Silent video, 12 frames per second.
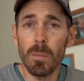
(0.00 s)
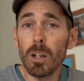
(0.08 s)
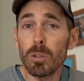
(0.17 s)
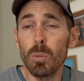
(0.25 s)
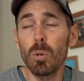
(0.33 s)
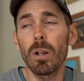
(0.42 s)

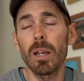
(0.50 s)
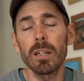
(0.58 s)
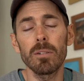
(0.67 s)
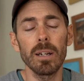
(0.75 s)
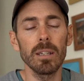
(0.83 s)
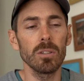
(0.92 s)
much more like
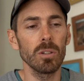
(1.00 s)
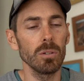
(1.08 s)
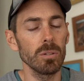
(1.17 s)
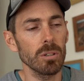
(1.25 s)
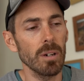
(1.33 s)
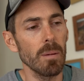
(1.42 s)
grade
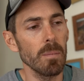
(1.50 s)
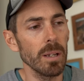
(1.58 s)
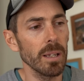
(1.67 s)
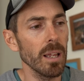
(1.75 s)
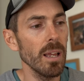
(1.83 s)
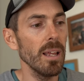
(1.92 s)
2
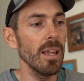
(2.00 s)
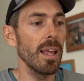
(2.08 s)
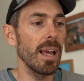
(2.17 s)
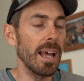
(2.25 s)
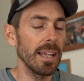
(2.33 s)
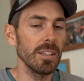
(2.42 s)
scrambling,
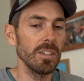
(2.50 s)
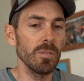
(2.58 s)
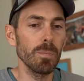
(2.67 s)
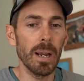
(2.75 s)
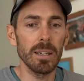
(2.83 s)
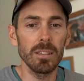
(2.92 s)
and
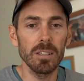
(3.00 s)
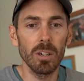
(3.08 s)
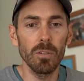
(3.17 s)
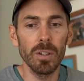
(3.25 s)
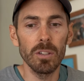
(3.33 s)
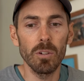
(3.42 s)
you've backed
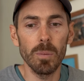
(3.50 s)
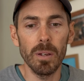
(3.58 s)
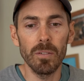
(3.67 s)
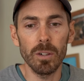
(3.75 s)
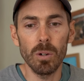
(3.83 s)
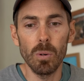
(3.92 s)
yourself into a bit
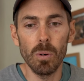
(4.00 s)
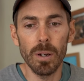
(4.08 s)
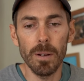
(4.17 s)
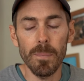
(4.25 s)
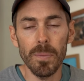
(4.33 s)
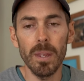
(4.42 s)
of a
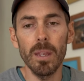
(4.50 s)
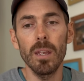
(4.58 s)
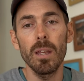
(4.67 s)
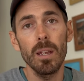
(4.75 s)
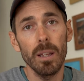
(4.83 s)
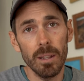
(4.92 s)
corner.
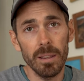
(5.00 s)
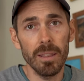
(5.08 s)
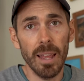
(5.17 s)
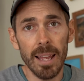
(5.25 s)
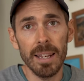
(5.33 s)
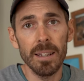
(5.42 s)

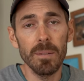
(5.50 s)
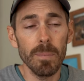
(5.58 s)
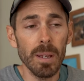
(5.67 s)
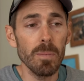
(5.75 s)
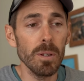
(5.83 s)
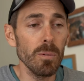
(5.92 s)
then
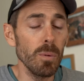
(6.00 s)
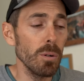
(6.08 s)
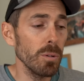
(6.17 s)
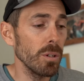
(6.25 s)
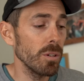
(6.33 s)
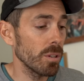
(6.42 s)
maybe you
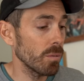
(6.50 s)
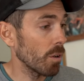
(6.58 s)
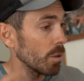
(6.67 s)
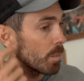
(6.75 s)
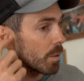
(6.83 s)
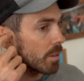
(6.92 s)
will use the
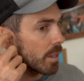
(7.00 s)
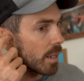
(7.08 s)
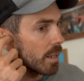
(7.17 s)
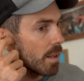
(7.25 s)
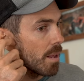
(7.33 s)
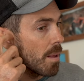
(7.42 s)
rope.
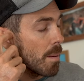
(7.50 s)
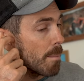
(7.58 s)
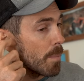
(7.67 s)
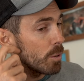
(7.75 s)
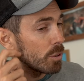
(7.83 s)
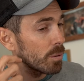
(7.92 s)
Okay,
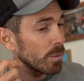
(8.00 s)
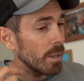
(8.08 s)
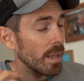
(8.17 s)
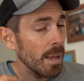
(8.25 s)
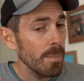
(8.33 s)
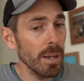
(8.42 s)
most
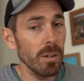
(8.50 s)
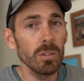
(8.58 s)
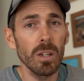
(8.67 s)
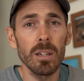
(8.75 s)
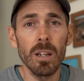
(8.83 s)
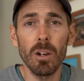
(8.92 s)

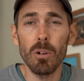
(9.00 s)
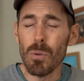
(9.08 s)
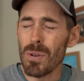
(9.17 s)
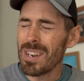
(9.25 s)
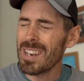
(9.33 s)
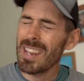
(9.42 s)
MLs I know,
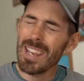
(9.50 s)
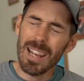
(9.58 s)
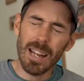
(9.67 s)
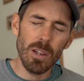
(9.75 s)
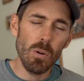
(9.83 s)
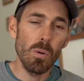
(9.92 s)

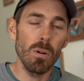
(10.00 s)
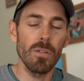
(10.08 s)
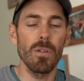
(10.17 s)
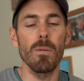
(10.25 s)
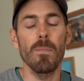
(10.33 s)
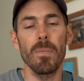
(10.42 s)
nearly all
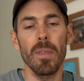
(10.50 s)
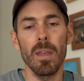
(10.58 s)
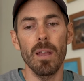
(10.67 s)
of them